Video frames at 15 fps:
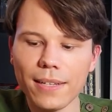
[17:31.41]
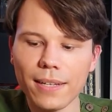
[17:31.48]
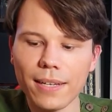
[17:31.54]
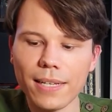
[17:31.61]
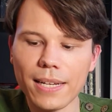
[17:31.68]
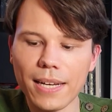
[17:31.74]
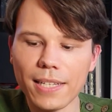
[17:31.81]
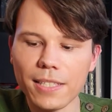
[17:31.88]
a
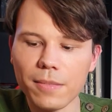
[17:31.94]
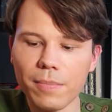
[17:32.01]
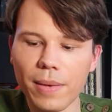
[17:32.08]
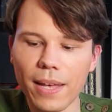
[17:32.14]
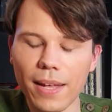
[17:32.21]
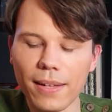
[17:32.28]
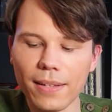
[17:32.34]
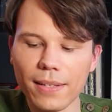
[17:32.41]
nice
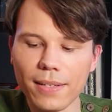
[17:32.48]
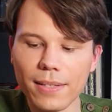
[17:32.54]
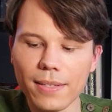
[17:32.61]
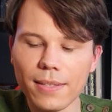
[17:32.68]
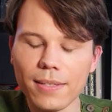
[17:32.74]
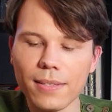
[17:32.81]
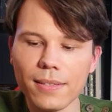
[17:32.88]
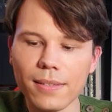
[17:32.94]

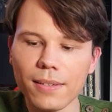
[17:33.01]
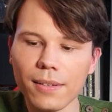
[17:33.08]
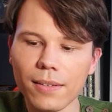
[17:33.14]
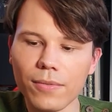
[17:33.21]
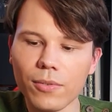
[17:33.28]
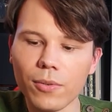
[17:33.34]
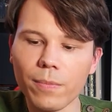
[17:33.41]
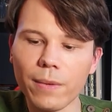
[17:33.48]
balance
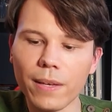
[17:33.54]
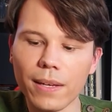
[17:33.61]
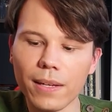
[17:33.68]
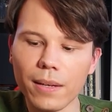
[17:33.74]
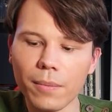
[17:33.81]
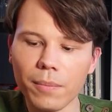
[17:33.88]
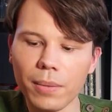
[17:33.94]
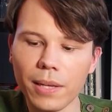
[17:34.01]
for
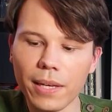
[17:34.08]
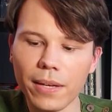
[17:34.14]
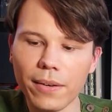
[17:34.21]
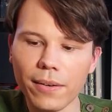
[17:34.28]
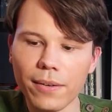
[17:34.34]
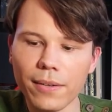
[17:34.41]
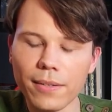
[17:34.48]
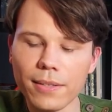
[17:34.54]
beginning
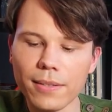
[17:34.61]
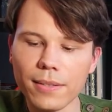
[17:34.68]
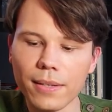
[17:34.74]
players.